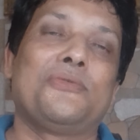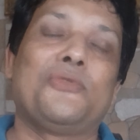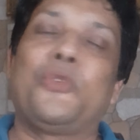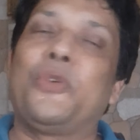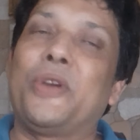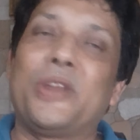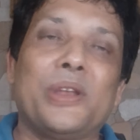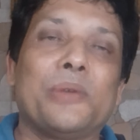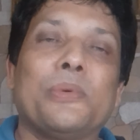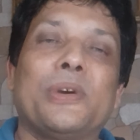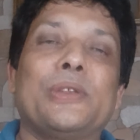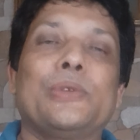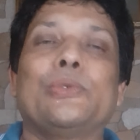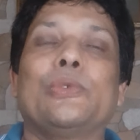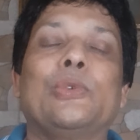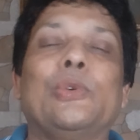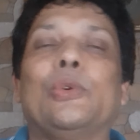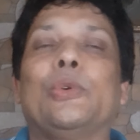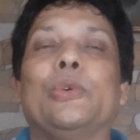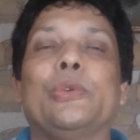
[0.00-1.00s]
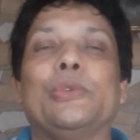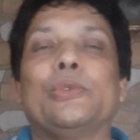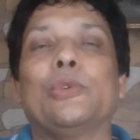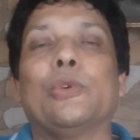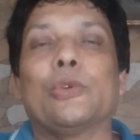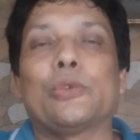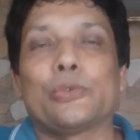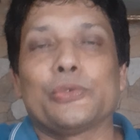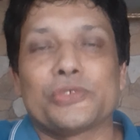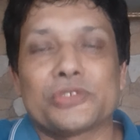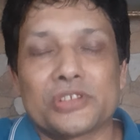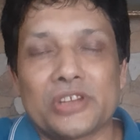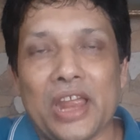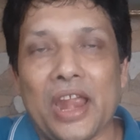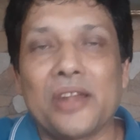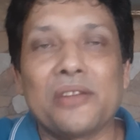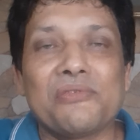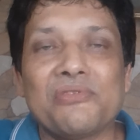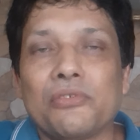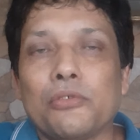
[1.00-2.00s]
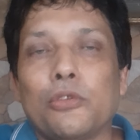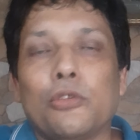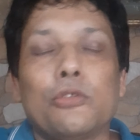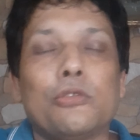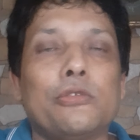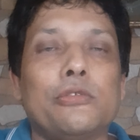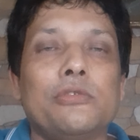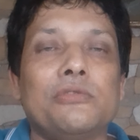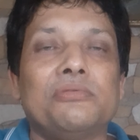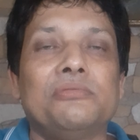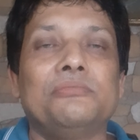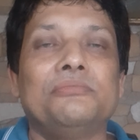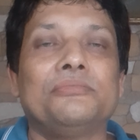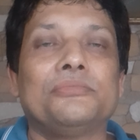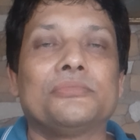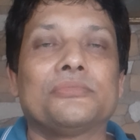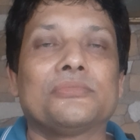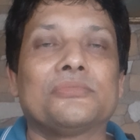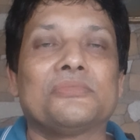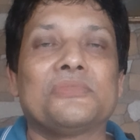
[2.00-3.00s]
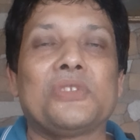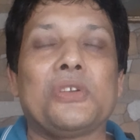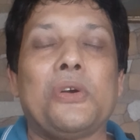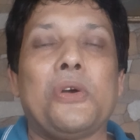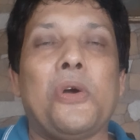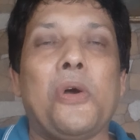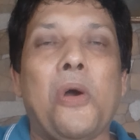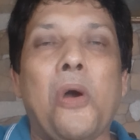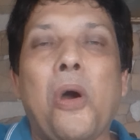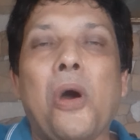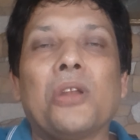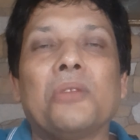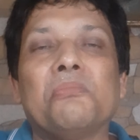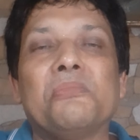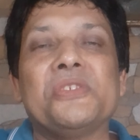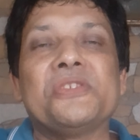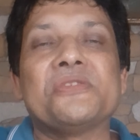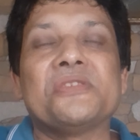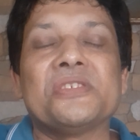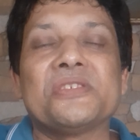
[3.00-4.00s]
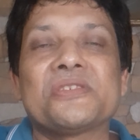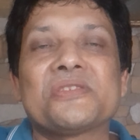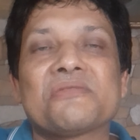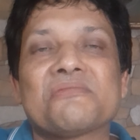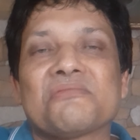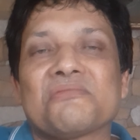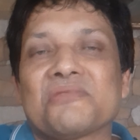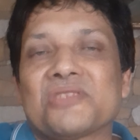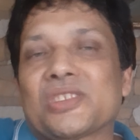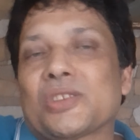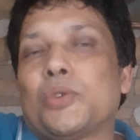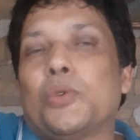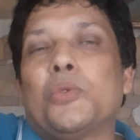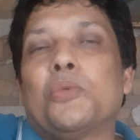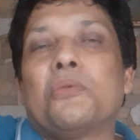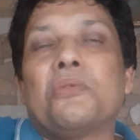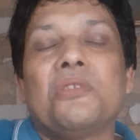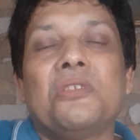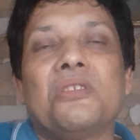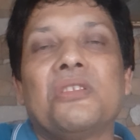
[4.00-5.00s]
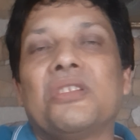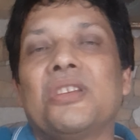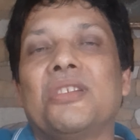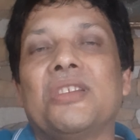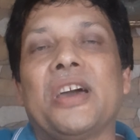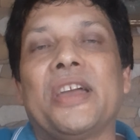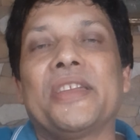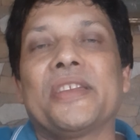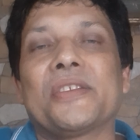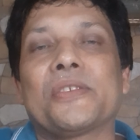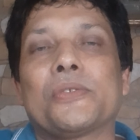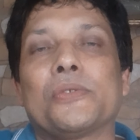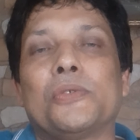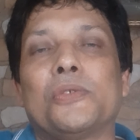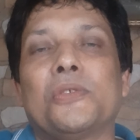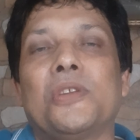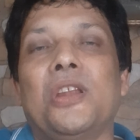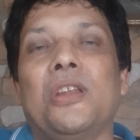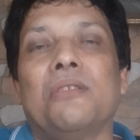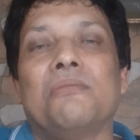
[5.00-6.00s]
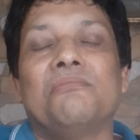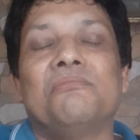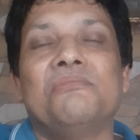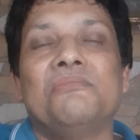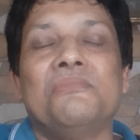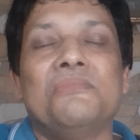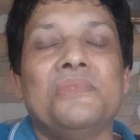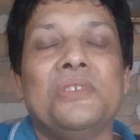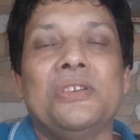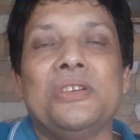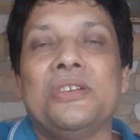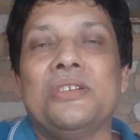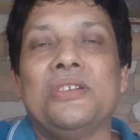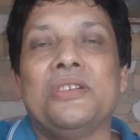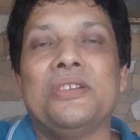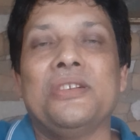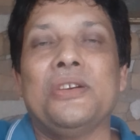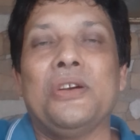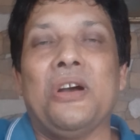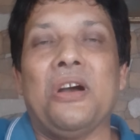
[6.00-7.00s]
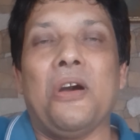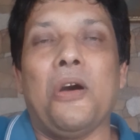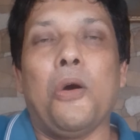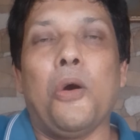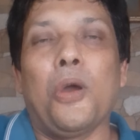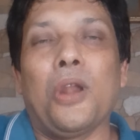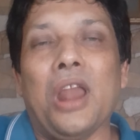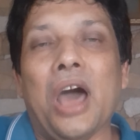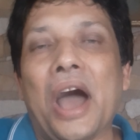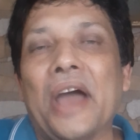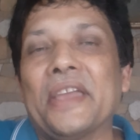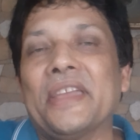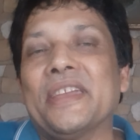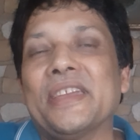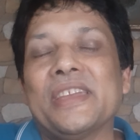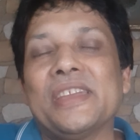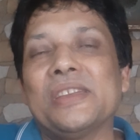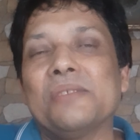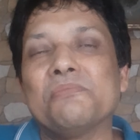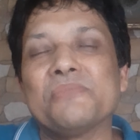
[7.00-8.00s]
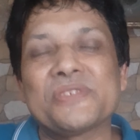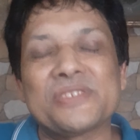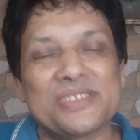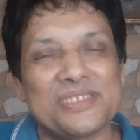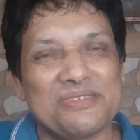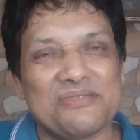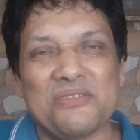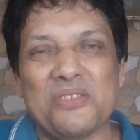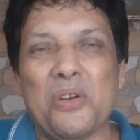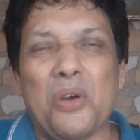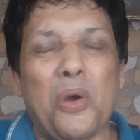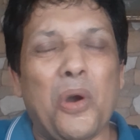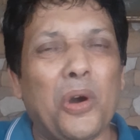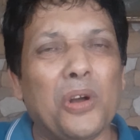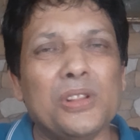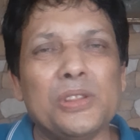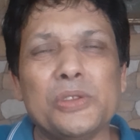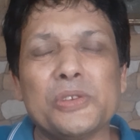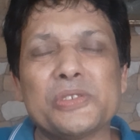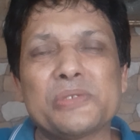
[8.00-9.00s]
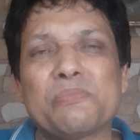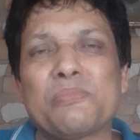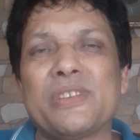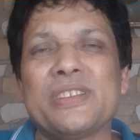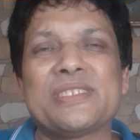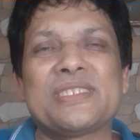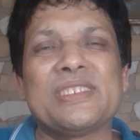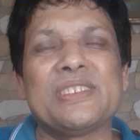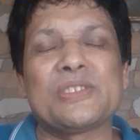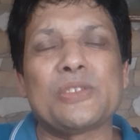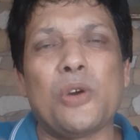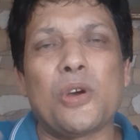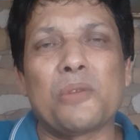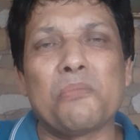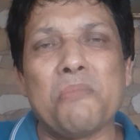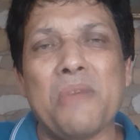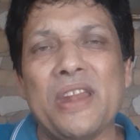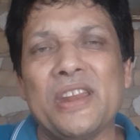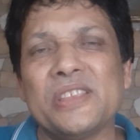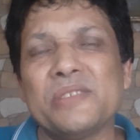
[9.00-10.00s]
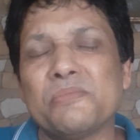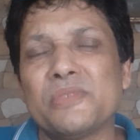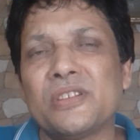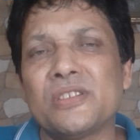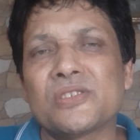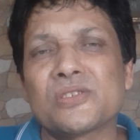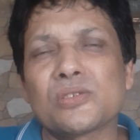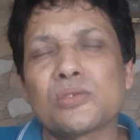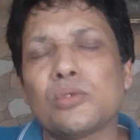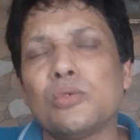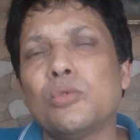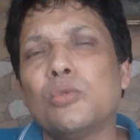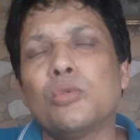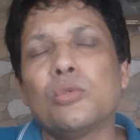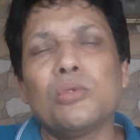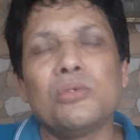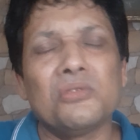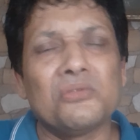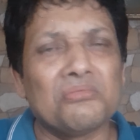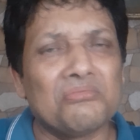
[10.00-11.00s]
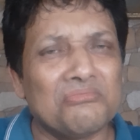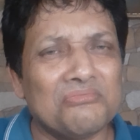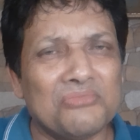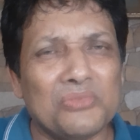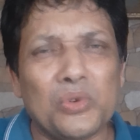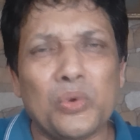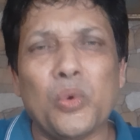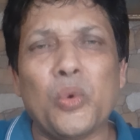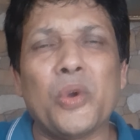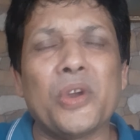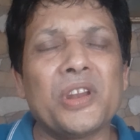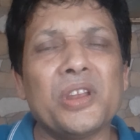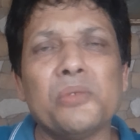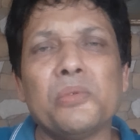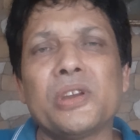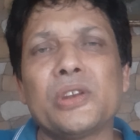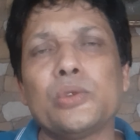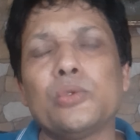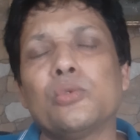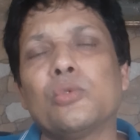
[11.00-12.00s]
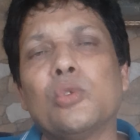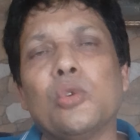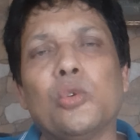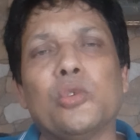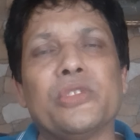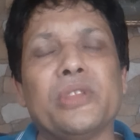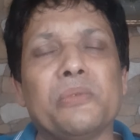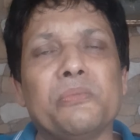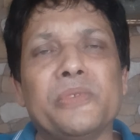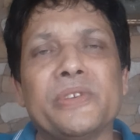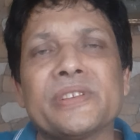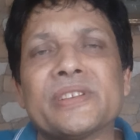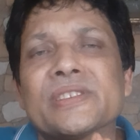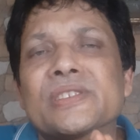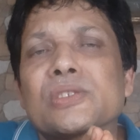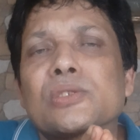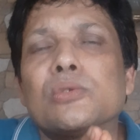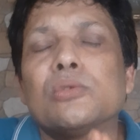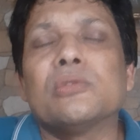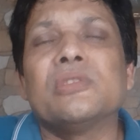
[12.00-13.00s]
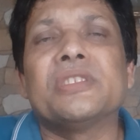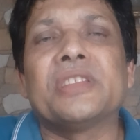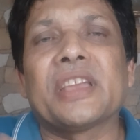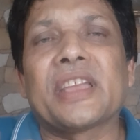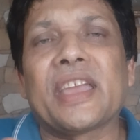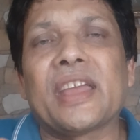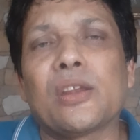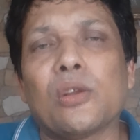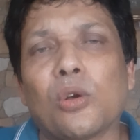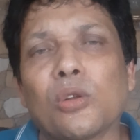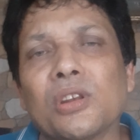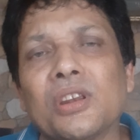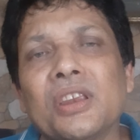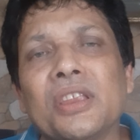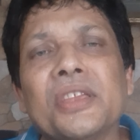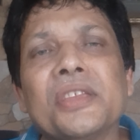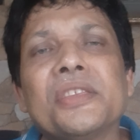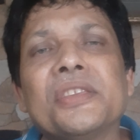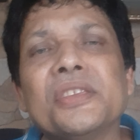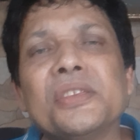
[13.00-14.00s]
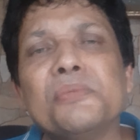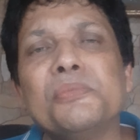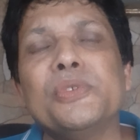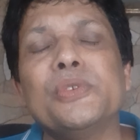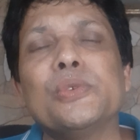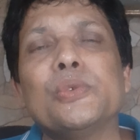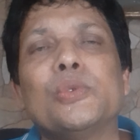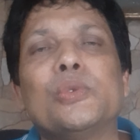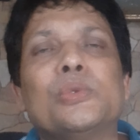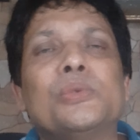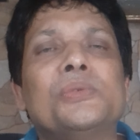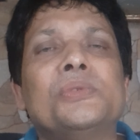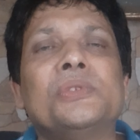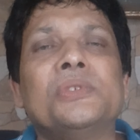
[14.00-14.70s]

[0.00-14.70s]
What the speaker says: Wherever you go to Stanford, all business school, like, you know, all IIMs, all those places, or management school, wherever you go, the big school, they can only give you